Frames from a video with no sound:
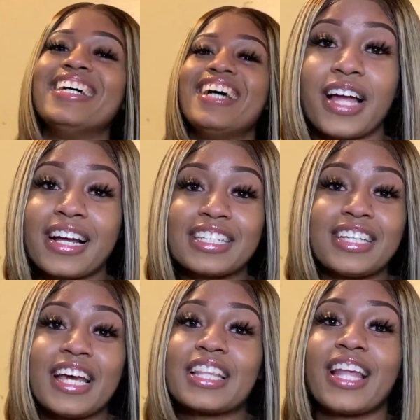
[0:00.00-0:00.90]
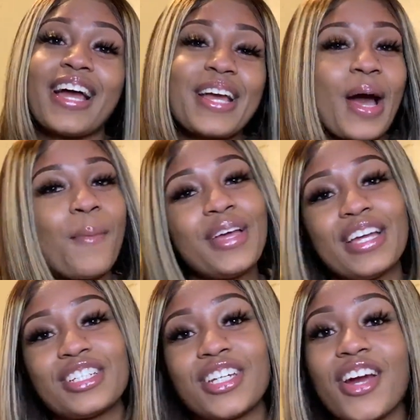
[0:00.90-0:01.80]
Like I said, like, comment,
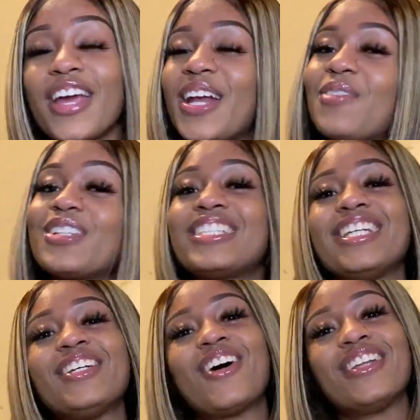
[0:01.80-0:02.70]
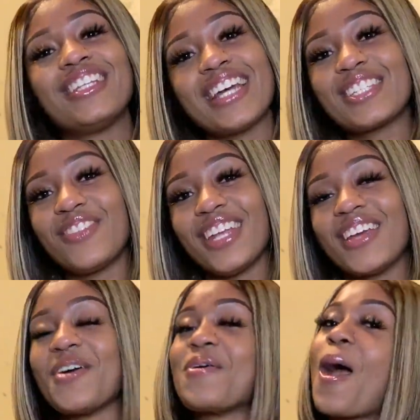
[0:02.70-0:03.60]
and share, and I will see y'all in the next
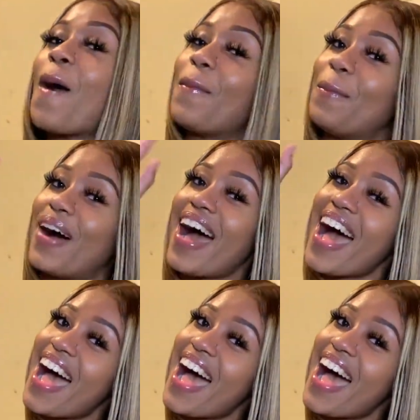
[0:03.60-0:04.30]
video. Bye.